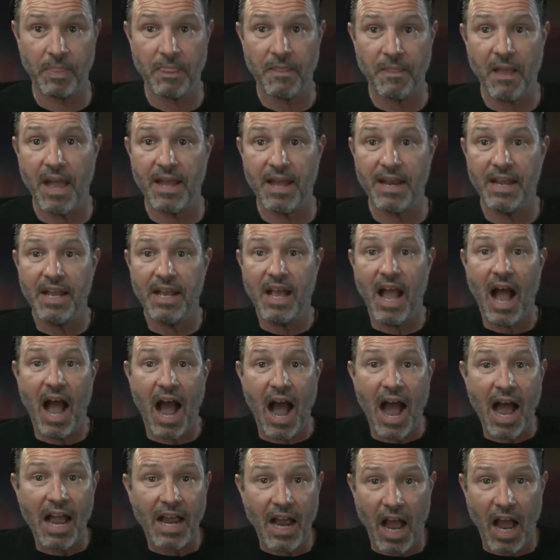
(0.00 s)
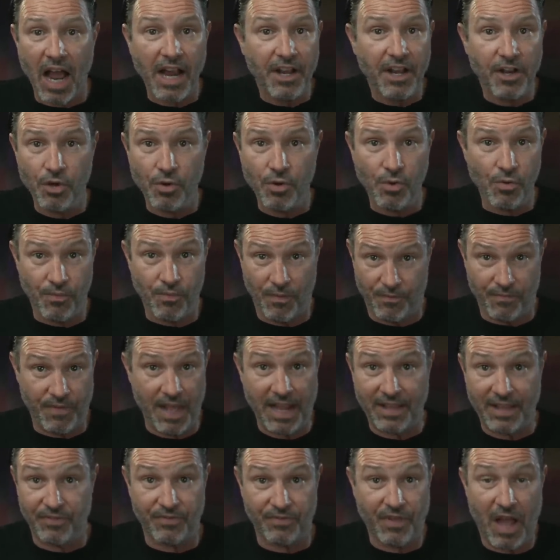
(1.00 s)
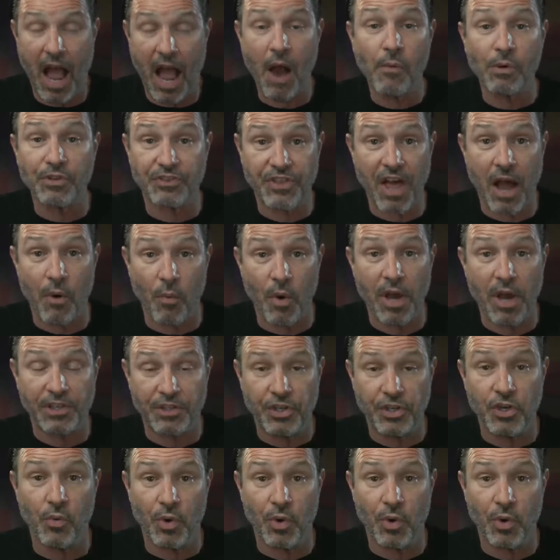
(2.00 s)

And I, I knew like I was that way too.